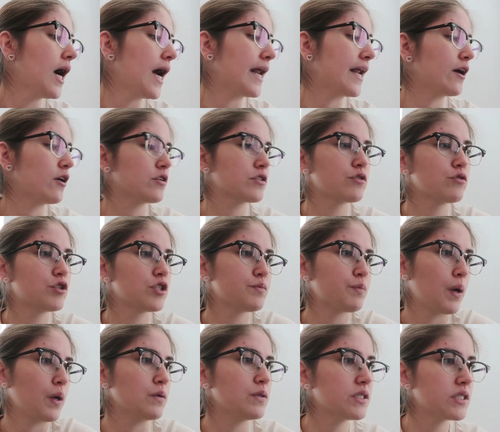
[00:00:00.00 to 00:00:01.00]
And I also
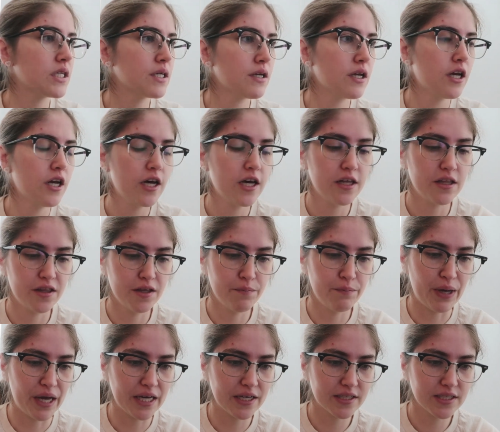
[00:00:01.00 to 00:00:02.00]
just posted
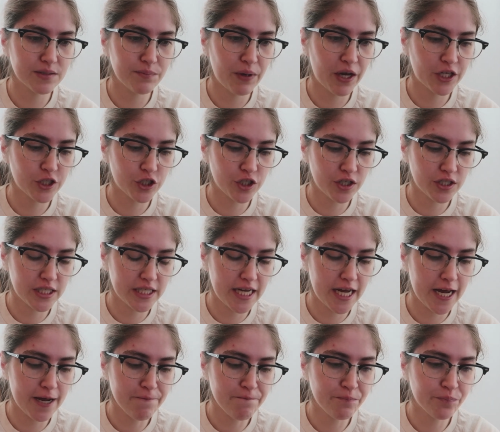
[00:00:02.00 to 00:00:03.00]
the Binks picture
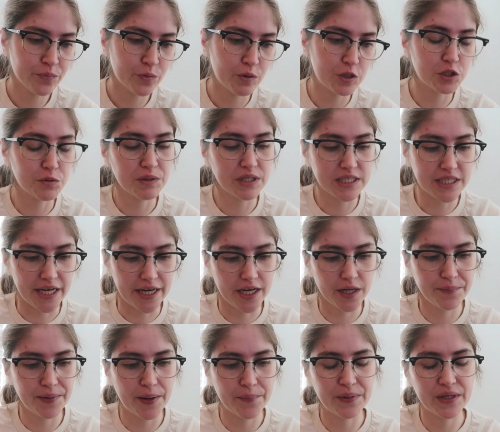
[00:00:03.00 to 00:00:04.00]
today, which I'm
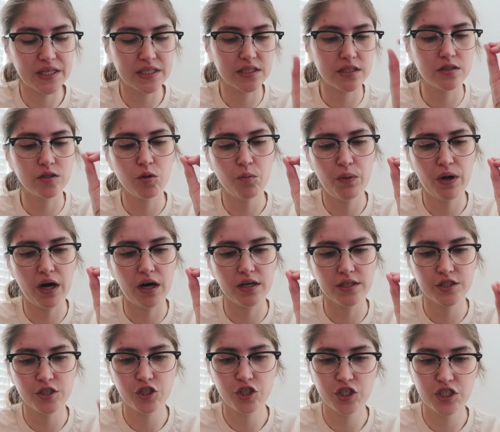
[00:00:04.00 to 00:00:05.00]
excited about because the little
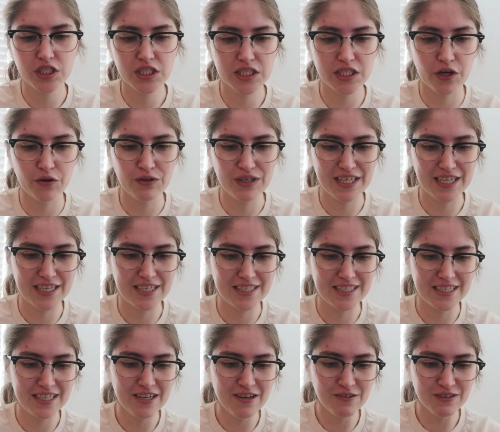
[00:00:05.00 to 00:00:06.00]
paws are just so
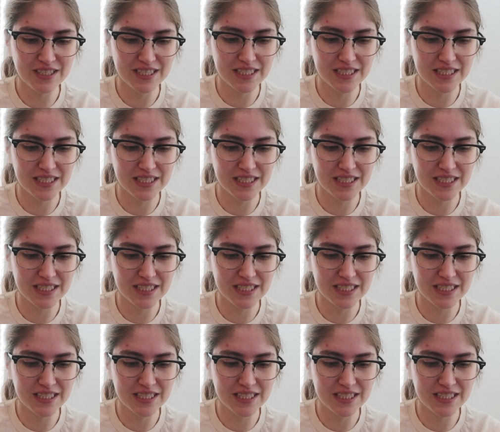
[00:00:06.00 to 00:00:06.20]
cute.